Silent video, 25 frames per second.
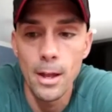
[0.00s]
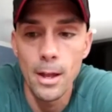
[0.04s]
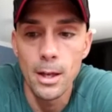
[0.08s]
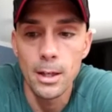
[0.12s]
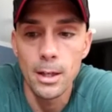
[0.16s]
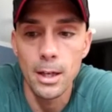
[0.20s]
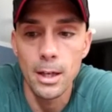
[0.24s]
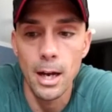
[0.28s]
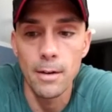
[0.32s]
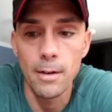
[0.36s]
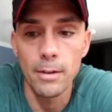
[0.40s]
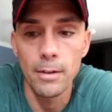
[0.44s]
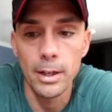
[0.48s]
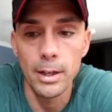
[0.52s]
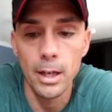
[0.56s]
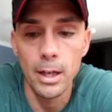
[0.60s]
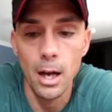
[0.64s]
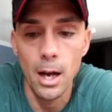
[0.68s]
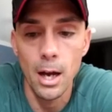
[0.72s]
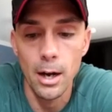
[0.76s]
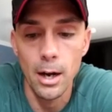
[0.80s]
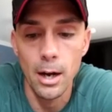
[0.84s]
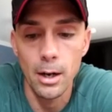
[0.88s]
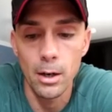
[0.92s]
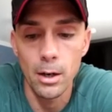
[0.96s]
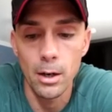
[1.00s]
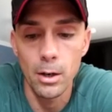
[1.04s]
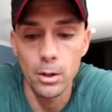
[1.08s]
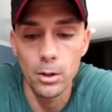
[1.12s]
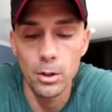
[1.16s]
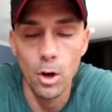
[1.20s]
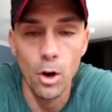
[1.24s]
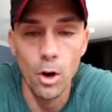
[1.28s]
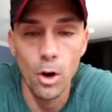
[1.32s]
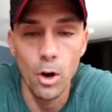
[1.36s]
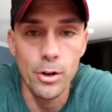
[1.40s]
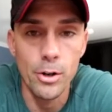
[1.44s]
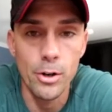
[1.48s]
kind of like a higher
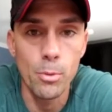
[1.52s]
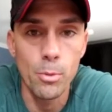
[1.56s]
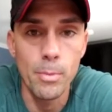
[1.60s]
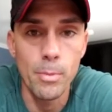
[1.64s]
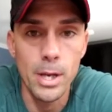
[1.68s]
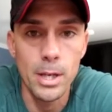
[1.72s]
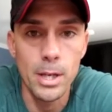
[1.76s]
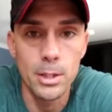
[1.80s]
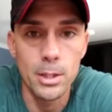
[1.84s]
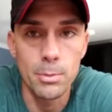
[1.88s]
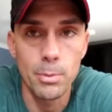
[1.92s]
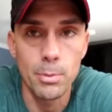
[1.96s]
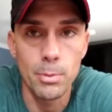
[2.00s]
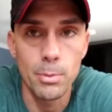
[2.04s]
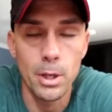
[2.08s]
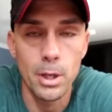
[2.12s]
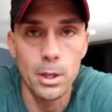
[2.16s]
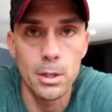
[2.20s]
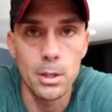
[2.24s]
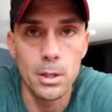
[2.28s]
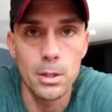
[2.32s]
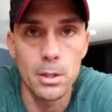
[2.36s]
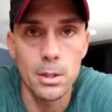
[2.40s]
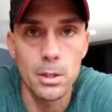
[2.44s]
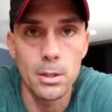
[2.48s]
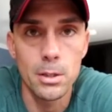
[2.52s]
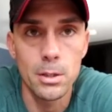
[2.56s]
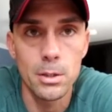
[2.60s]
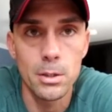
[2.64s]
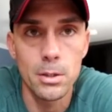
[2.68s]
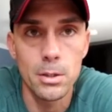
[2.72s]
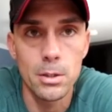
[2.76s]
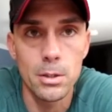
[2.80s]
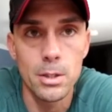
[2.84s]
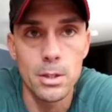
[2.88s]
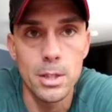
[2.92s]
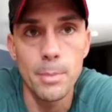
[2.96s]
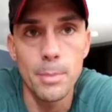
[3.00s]
cardio base, because
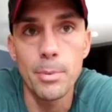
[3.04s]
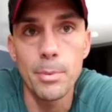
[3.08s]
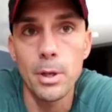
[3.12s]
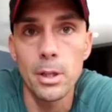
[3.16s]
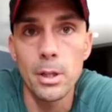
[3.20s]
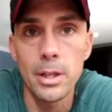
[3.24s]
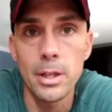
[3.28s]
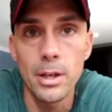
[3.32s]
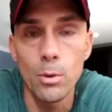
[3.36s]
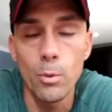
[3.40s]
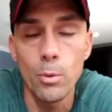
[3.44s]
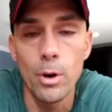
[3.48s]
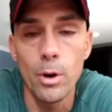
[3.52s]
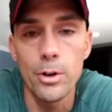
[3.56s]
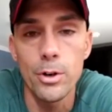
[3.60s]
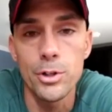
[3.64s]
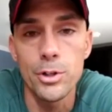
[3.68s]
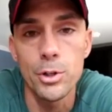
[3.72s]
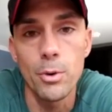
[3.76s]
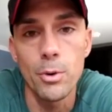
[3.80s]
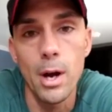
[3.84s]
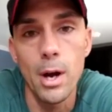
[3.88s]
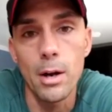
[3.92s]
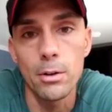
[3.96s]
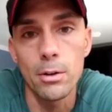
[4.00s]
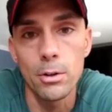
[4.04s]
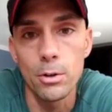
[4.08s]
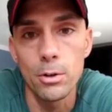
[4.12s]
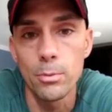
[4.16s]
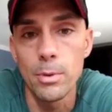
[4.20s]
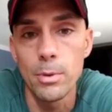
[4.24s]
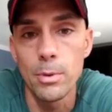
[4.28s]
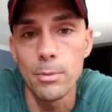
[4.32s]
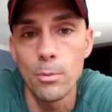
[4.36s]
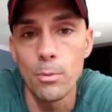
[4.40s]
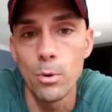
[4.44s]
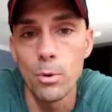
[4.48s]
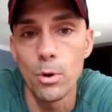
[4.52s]
typically it wears you out
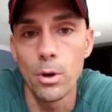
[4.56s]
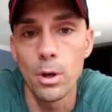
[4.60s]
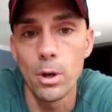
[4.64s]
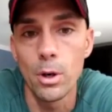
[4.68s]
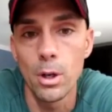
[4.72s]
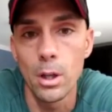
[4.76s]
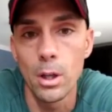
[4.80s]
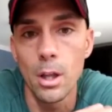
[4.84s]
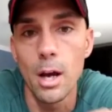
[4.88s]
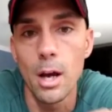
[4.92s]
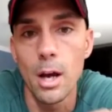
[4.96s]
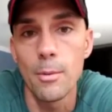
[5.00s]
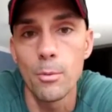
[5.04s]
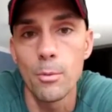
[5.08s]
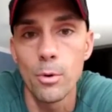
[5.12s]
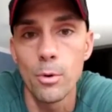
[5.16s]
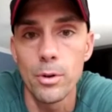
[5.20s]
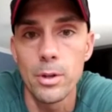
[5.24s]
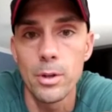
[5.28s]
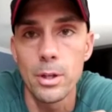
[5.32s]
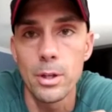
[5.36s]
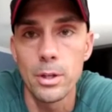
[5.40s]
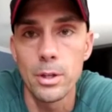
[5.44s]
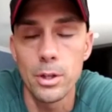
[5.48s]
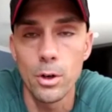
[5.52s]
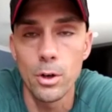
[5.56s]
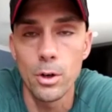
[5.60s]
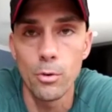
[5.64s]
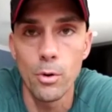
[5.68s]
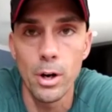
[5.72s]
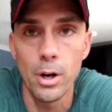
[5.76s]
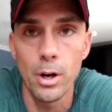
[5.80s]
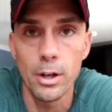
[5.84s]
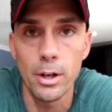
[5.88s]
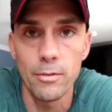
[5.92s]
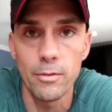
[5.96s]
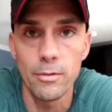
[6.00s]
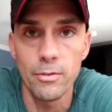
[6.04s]
a lot more than,
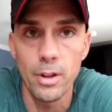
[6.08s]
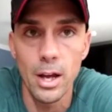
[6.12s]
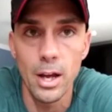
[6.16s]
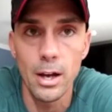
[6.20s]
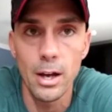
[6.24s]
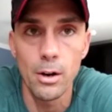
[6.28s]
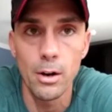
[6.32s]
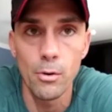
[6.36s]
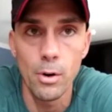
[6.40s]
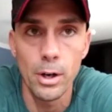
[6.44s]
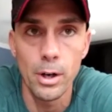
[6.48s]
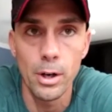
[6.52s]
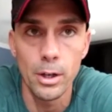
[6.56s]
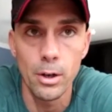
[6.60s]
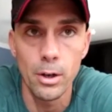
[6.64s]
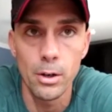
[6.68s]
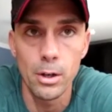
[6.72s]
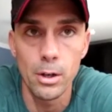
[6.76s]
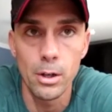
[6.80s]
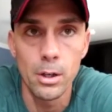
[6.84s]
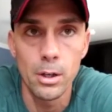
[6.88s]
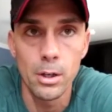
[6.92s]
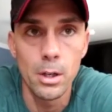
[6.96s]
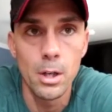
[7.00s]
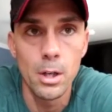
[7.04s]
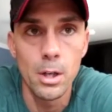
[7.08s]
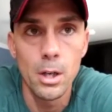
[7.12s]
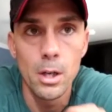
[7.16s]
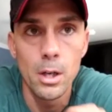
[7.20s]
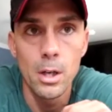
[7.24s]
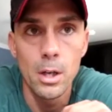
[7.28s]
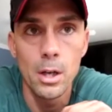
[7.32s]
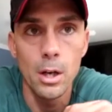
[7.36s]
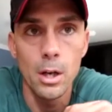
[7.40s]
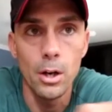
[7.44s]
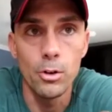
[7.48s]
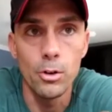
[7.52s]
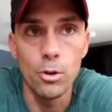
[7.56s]
running on flat or running on
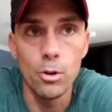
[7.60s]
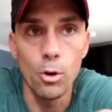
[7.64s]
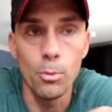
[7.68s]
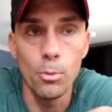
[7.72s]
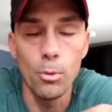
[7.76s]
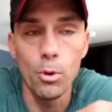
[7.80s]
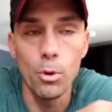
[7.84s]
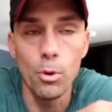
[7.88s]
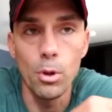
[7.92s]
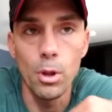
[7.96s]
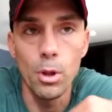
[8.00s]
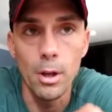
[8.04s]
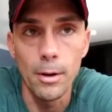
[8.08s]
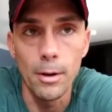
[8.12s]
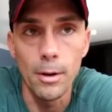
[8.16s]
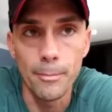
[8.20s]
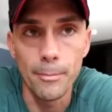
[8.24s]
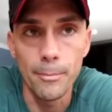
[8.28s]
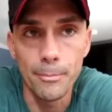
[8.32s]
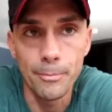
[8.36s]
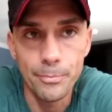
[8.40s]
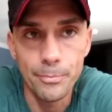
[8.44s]
a normal,